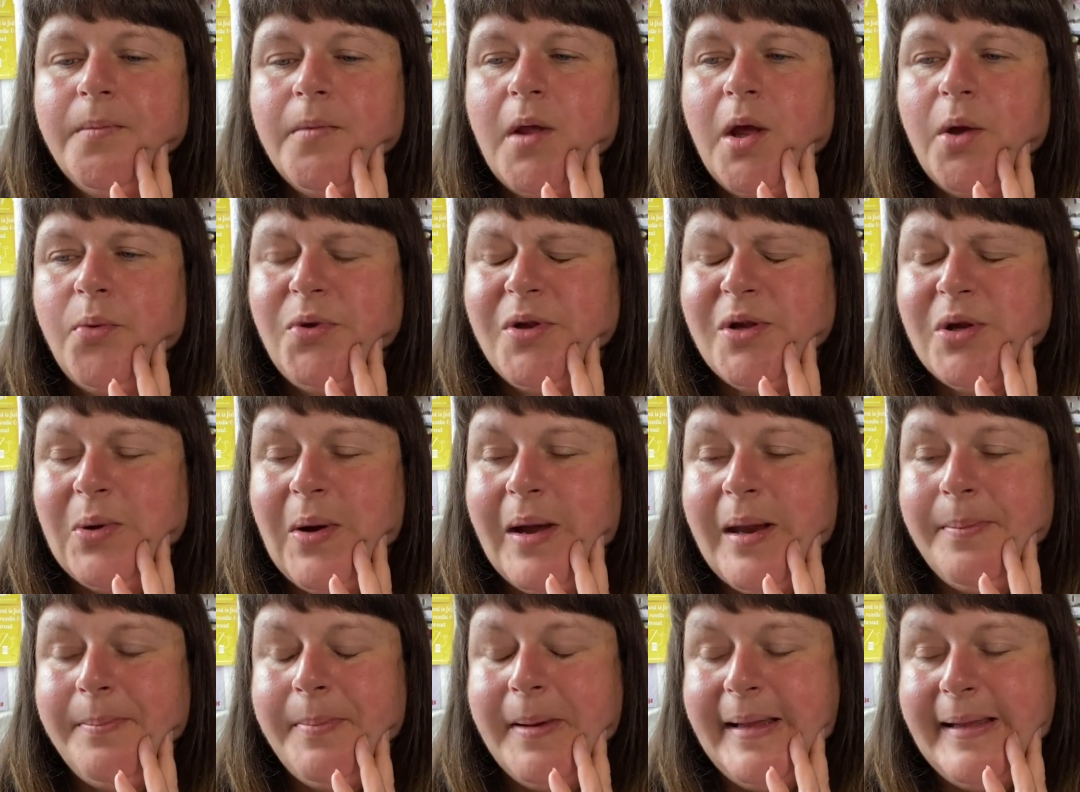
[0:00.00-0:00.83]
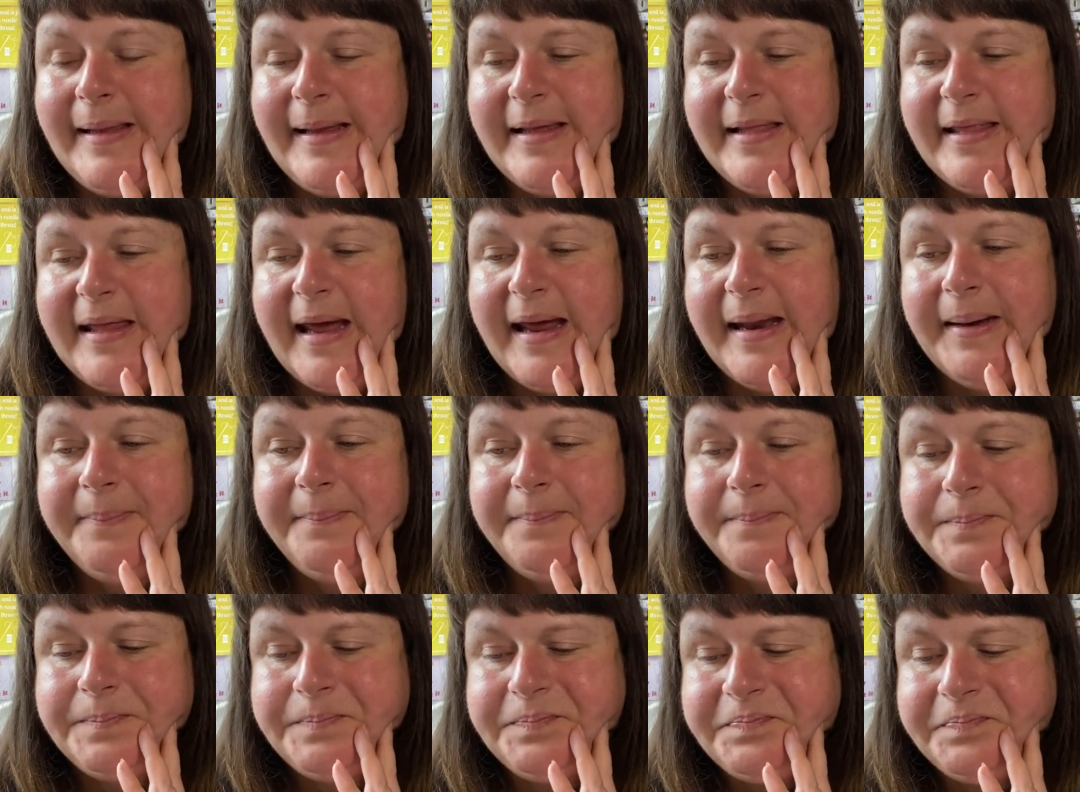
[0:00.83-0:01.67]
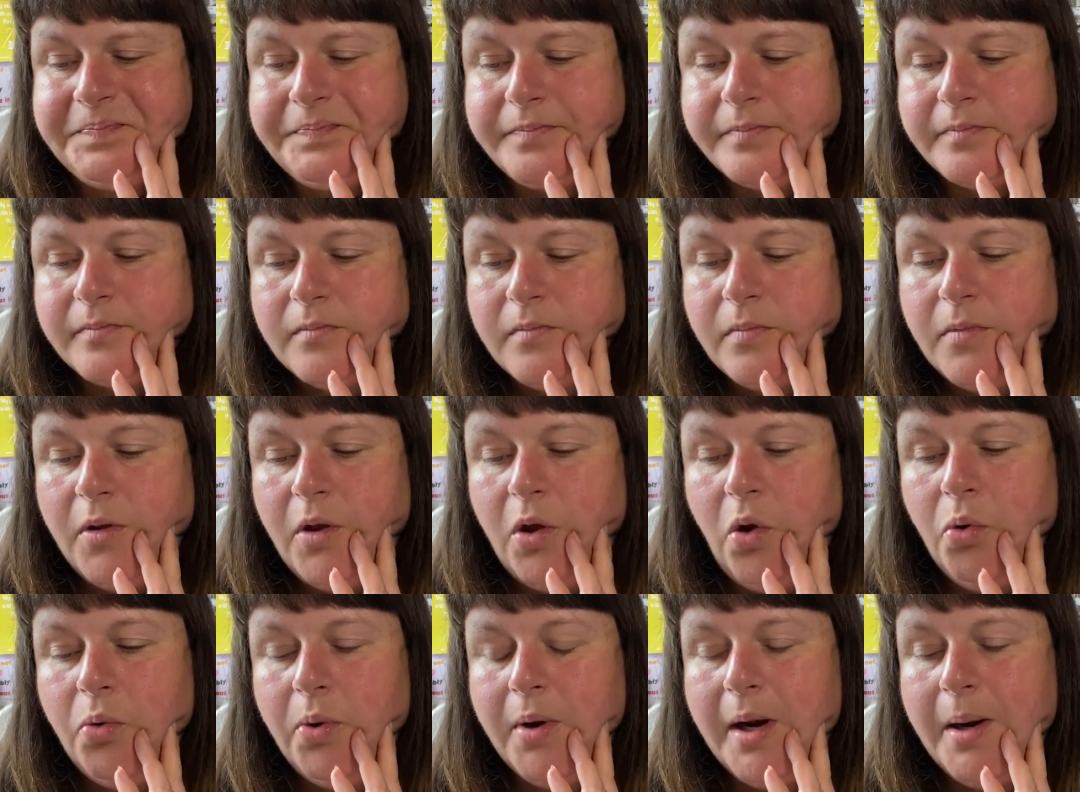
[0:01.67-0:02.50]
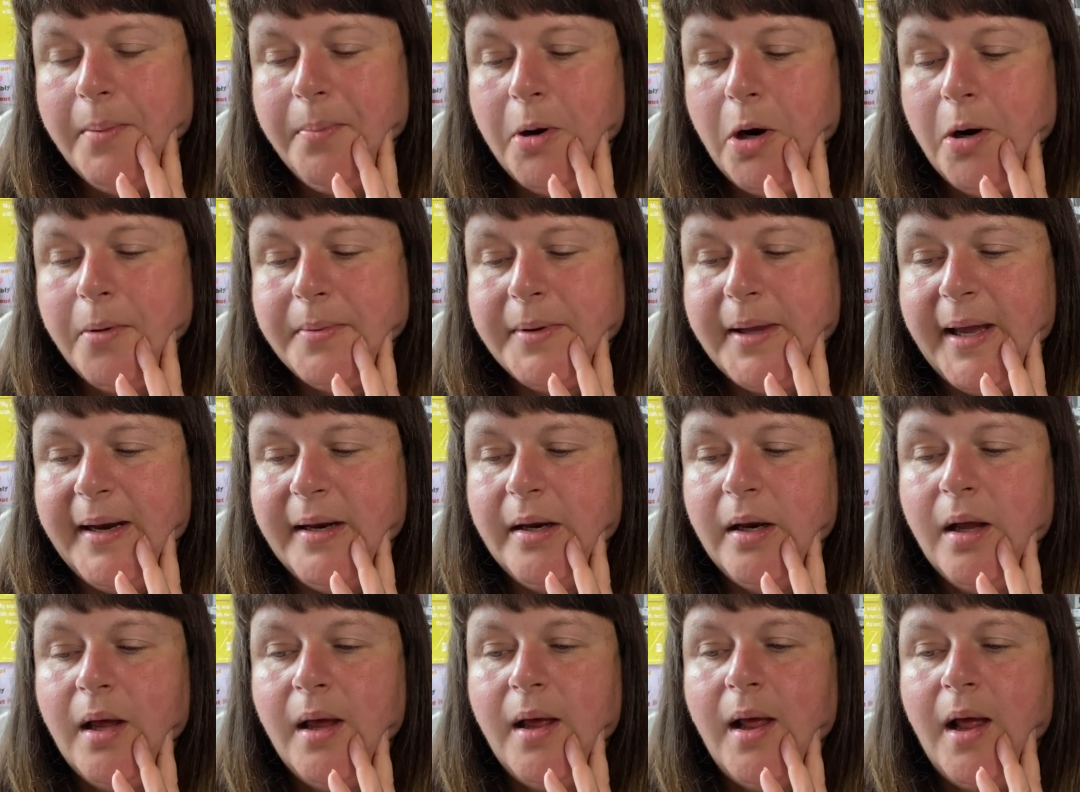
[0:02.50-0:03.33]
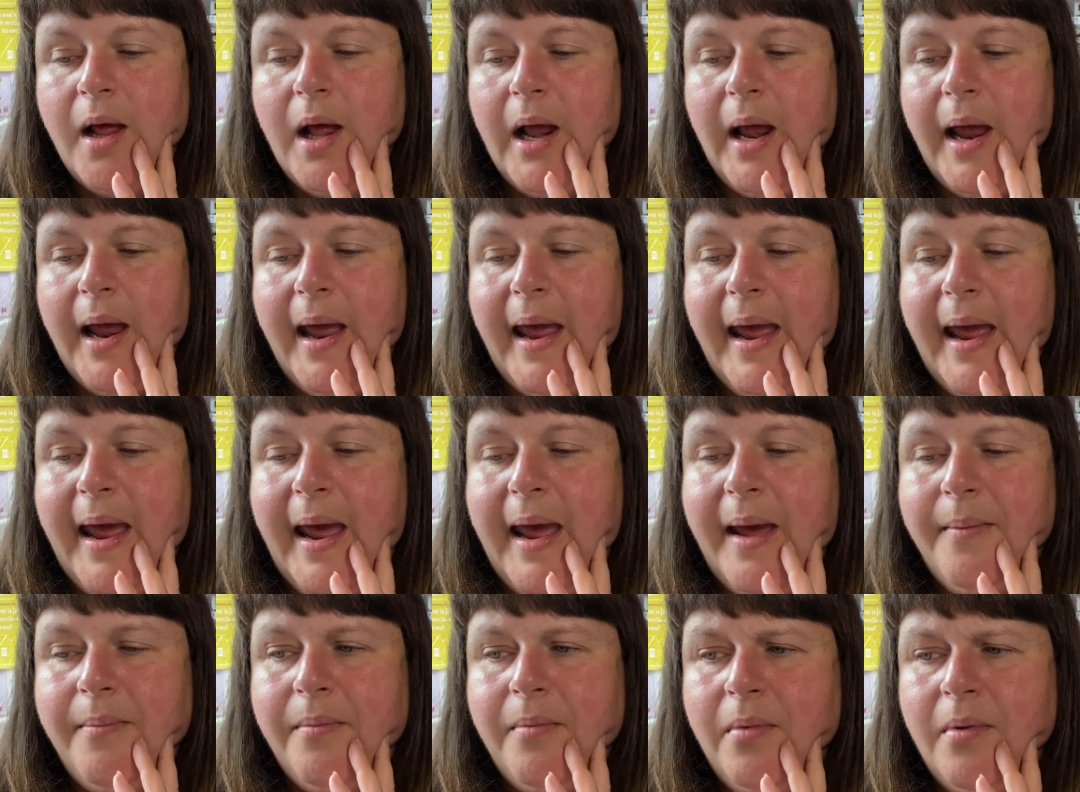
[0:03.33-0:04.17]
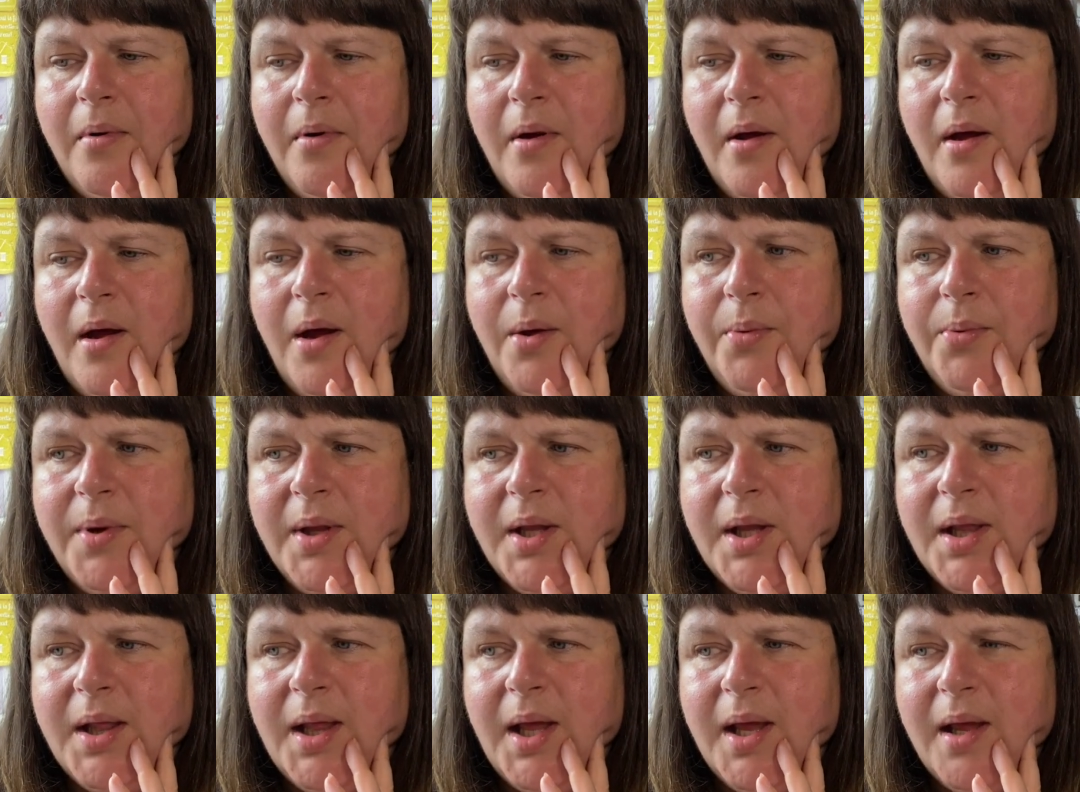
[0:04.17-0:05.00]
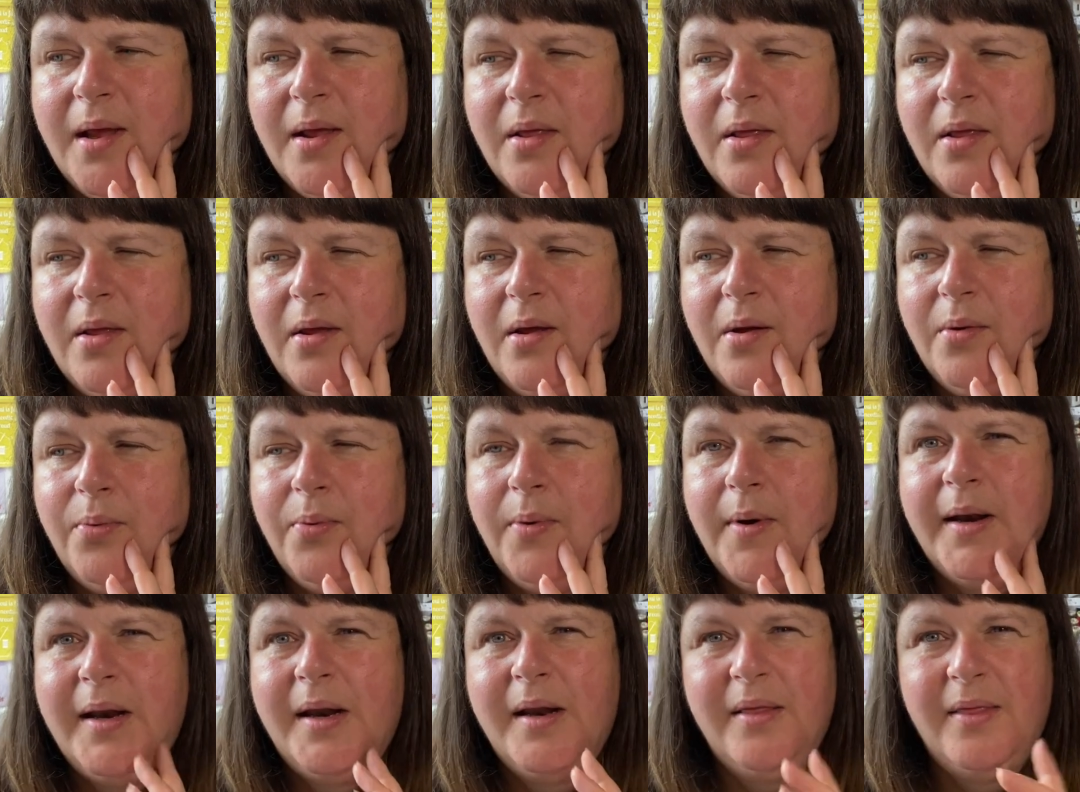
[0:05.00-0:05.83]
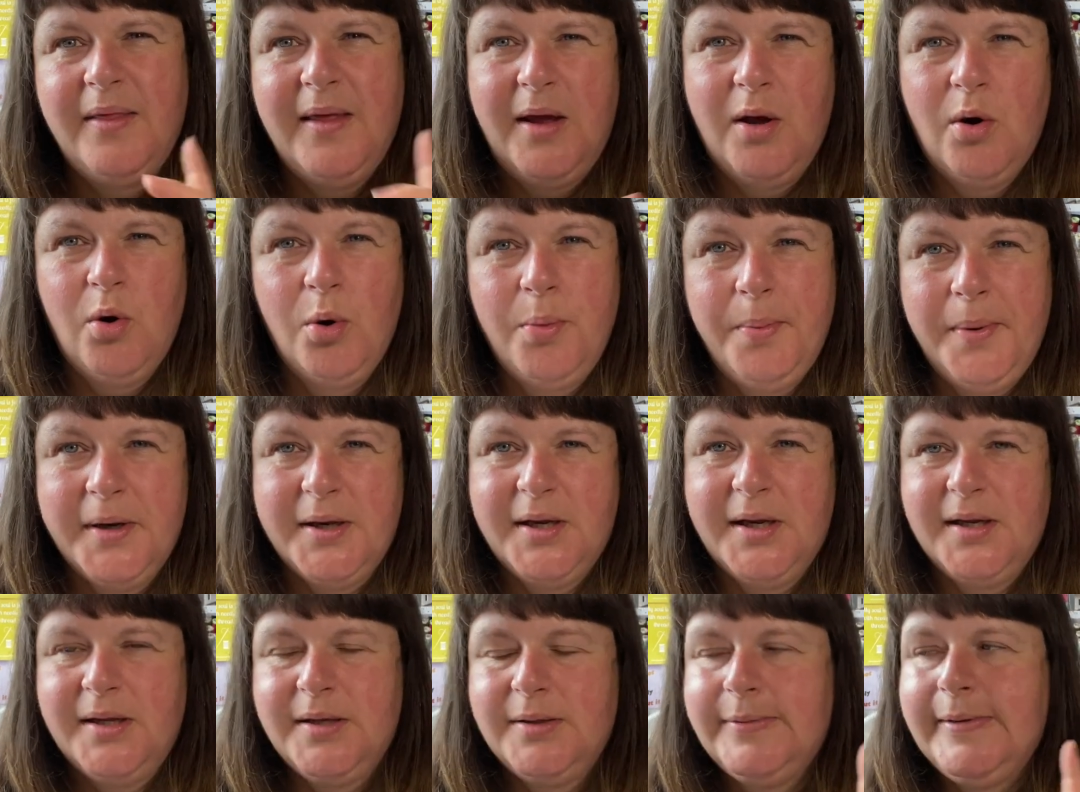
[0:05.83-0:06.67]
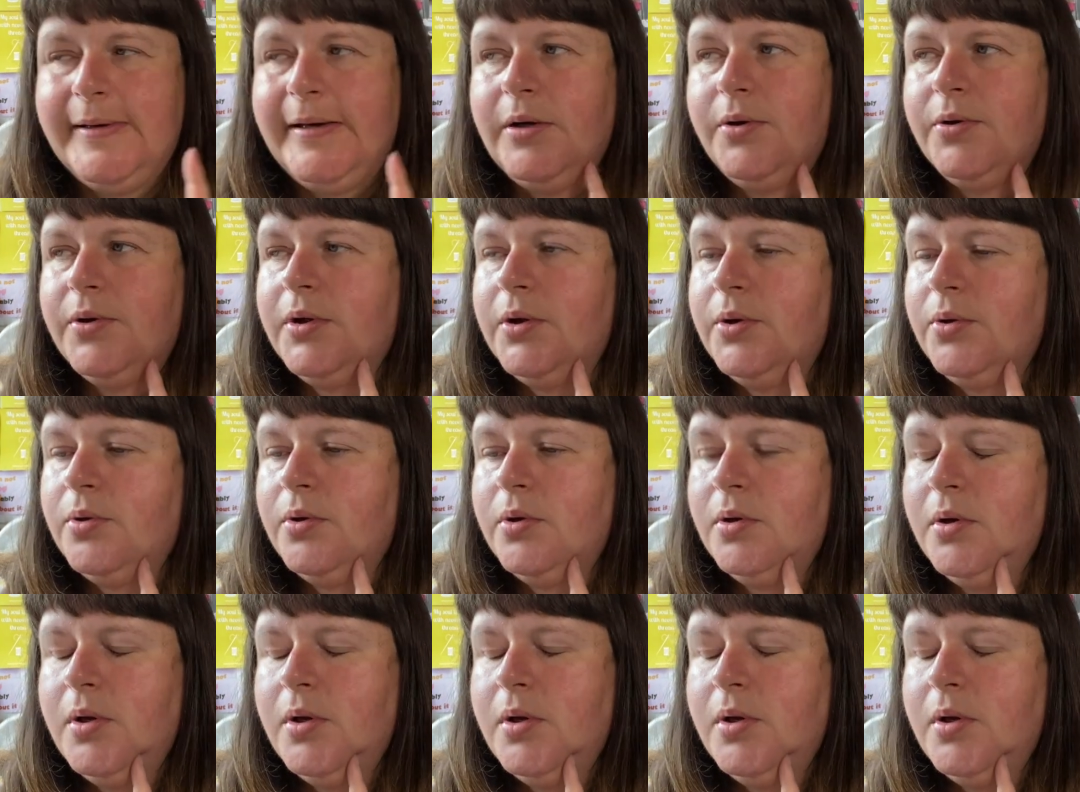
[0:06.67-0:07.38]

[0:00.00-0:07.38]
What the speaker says: It was quite busy then when I popped in. It was like when they opened as well, so